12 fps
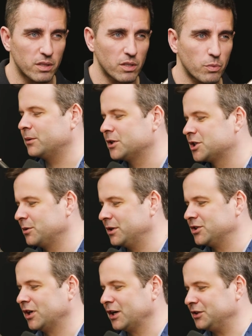Well, well? I wish I would
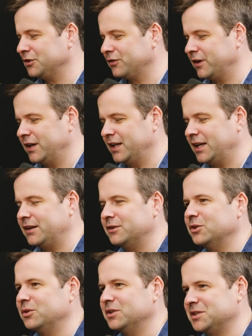have talked to your friend, and I don't
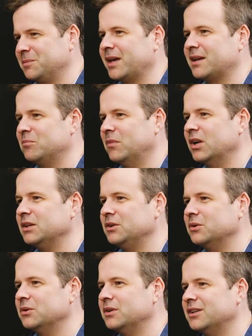know, is he making money
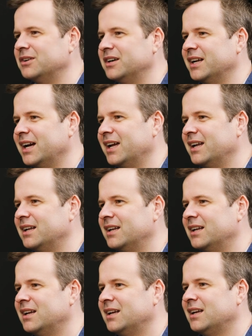doing it or not? Uh,
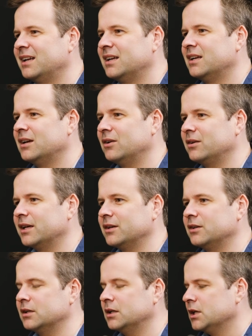I believe so. Yes. Okay, good.